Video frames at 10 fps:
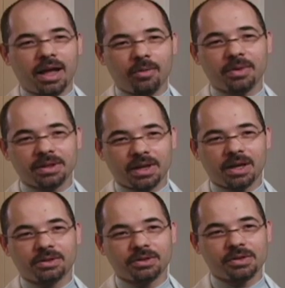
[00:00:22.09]
helping
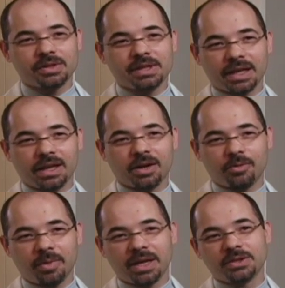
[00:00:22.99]
doctors take
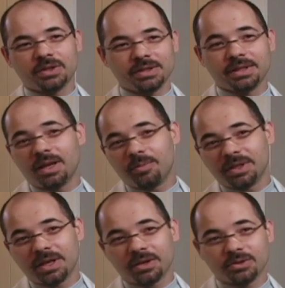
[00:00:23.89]
care of patients and
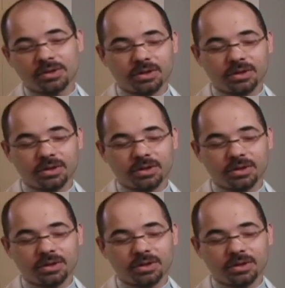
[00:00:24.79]
helping doctors